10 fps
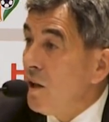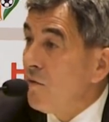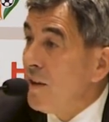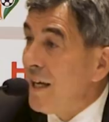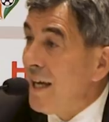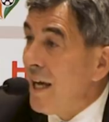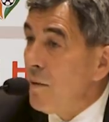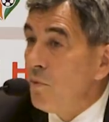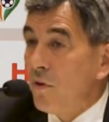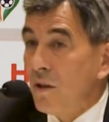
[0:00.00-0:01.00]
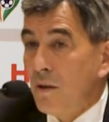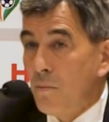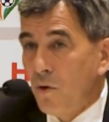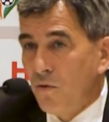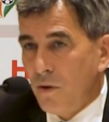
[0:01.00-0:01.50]
of the games are the
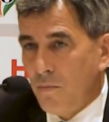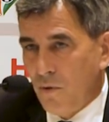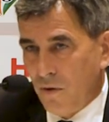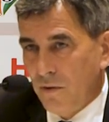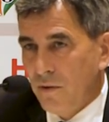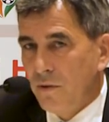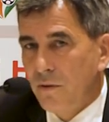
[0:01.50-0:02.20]
most important.